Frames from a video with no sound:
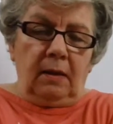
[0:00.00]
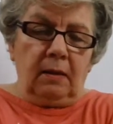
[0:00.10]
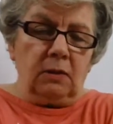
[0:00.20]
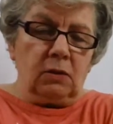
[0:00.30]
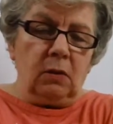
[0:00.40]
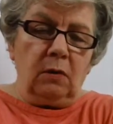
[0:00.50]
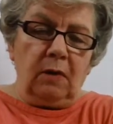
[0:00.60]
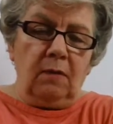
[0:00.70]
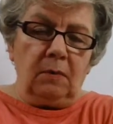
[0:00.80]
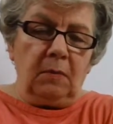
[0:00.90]
In the solar
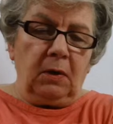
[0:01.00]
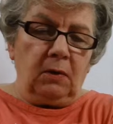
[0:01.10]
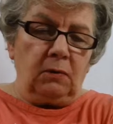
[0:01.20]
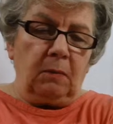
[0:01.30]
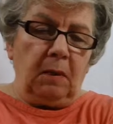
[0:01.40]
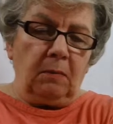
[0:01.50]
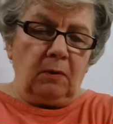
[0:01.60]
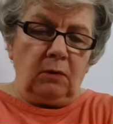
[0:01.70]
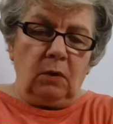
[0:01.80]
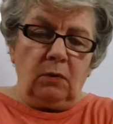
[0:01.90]
oven, because remember
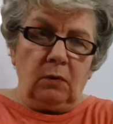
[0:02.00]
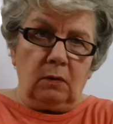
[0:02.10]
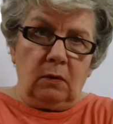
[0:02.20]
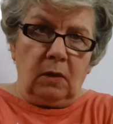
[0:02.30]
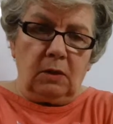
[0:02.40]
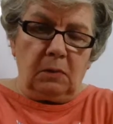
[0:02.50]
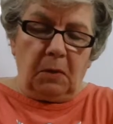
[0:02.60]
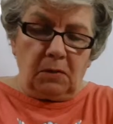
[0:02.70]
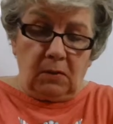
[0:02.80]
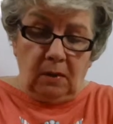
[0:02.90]
I've told you there are no hot
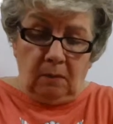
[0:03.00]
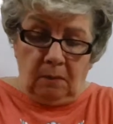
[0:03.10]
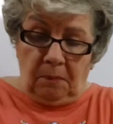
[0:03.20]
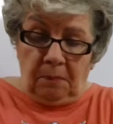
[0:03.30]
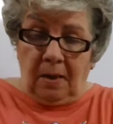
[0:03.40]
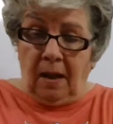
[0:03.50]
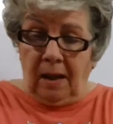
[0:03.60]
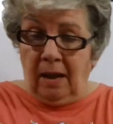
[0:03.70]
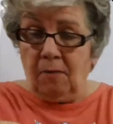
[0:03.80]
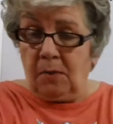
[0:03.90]
spots. Now, I
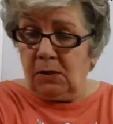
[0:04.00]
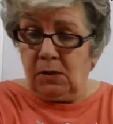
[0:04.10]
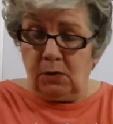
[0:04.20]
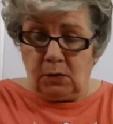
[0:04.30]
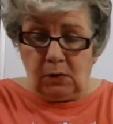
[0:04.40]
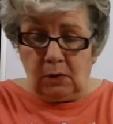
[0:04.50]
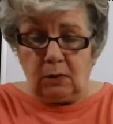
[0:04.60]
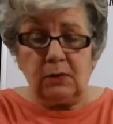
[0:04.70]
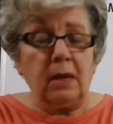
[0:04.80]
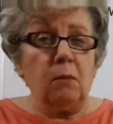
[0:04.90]
have my scissors here
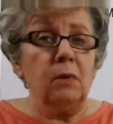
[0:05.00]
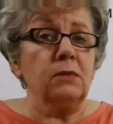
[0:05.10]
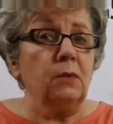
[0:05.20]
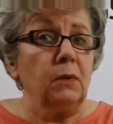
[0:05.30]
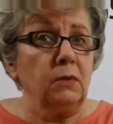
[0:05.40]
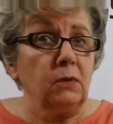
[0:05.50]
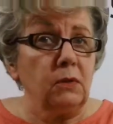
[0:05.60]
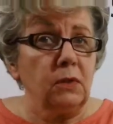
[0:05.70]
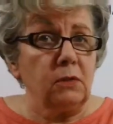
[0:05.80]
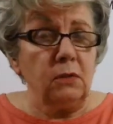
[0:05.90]
because I was going to
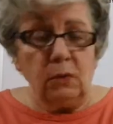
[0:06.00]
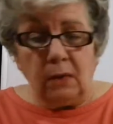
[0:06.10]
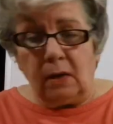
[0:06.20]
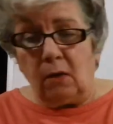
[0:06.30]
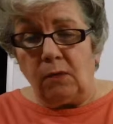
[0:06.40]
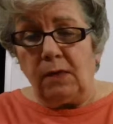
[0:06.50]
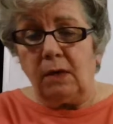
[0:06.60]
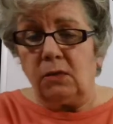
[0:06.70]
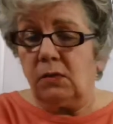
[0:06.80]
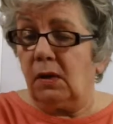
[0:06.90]
suggest that you cut off the
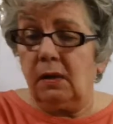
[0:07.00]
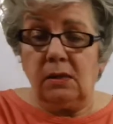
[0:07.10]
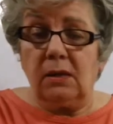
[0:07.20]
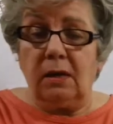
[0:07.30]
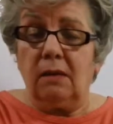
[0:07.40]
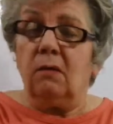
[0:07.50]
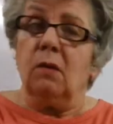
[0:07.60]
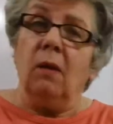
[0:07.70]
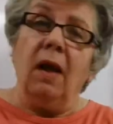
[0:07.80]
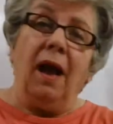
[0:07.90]
edges, and I decided
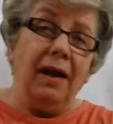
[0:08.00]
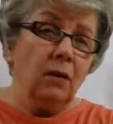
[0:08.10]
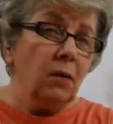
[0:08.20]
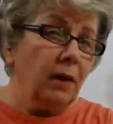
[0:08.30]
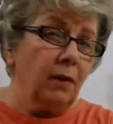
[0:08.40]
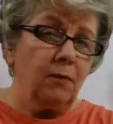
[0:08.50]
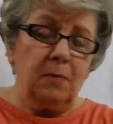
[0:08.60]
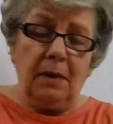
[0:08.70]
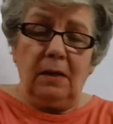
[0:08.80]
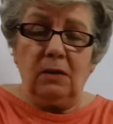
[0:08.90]
no, I don't cut off
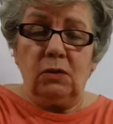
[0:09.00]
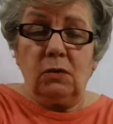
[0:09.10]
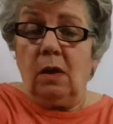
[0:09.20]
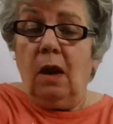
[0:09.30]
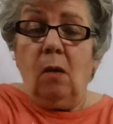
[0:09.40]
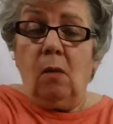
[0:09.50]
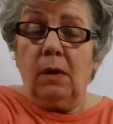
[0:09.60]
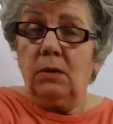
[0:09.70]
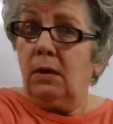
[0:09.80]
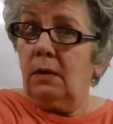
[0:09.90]
my edges. Why
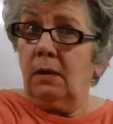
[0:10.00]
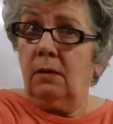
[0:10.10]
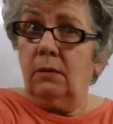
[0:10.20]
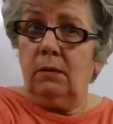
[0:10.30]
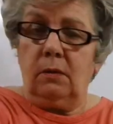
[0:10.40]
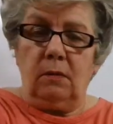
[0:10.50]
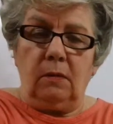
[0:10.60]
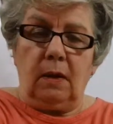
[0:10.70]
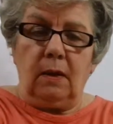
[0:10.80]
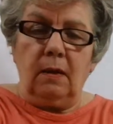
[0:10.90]
should I tell you to do
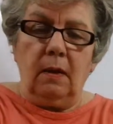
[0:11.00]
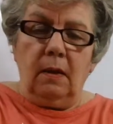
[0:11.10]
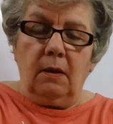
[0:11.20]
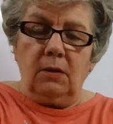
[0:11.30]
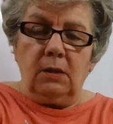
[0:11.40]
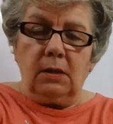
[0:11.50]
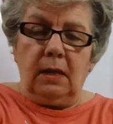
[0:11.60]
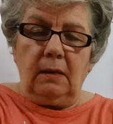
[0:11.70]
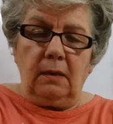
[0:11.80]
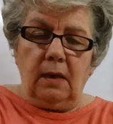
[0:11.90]
that? Just
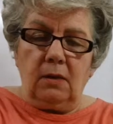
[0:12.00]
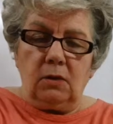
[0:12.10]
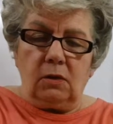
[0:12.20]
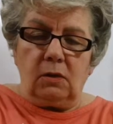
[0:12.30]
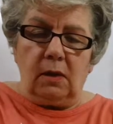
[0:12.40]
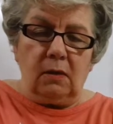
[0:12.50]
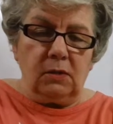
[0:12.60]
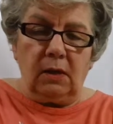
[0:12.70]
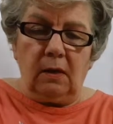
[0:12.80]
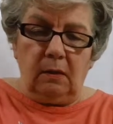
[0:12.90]
let the edges
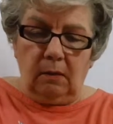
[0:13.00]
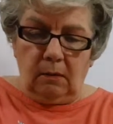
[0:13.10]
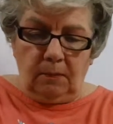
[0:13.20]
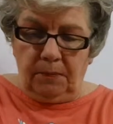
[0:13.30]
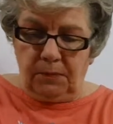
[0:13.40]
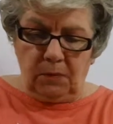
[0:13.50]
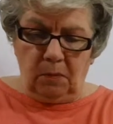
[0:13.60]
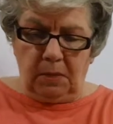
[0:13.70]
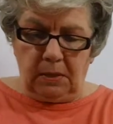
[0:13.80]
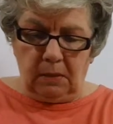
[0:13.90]
sit in there. It's no
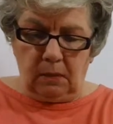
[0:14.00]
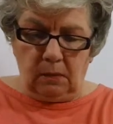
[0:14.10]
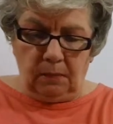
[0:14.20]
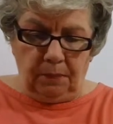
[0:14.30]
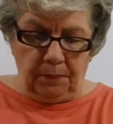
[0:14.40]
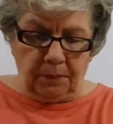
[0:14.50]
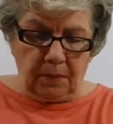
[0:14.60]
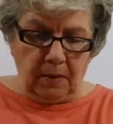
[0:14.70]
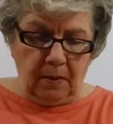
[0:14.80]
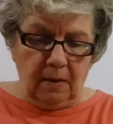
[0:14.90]
big deal.
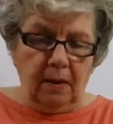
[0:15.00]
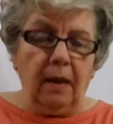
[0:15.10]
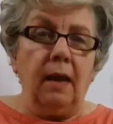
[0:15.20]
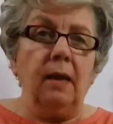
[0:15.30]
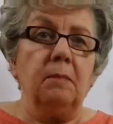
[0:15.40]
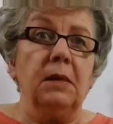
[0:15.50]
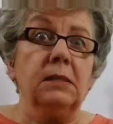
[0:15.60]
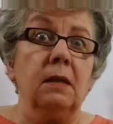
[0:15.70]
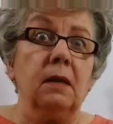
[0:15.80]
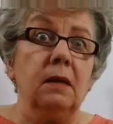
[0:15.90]
And it
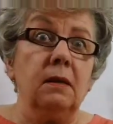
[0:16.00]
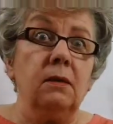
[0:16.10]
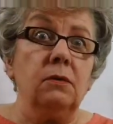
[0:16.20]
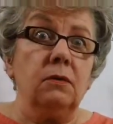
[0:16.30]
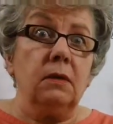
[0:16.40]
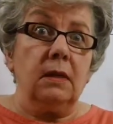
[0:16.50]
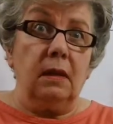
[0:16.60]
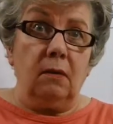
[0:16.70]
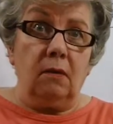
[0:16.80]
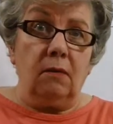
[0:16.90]
makes it a lot easier to
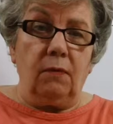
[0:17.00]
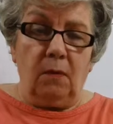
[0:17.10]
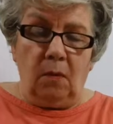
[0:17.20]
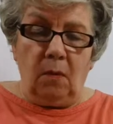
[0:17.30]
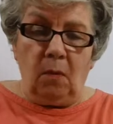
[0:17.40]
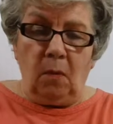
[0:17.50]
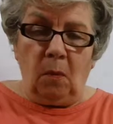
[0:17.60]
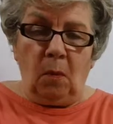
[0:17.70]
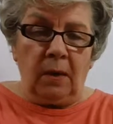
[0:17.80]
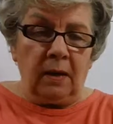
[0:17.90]
take it off
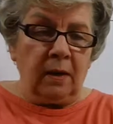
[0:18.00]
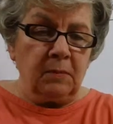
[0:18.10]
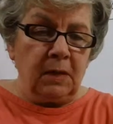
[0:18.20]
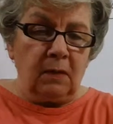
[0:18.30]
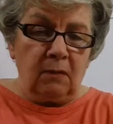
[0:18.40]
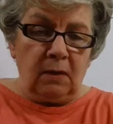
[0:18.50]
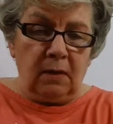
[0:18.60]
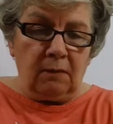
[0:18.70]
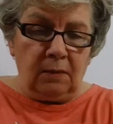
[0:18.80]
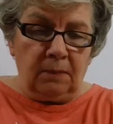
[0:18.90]
when it comes out of the oven.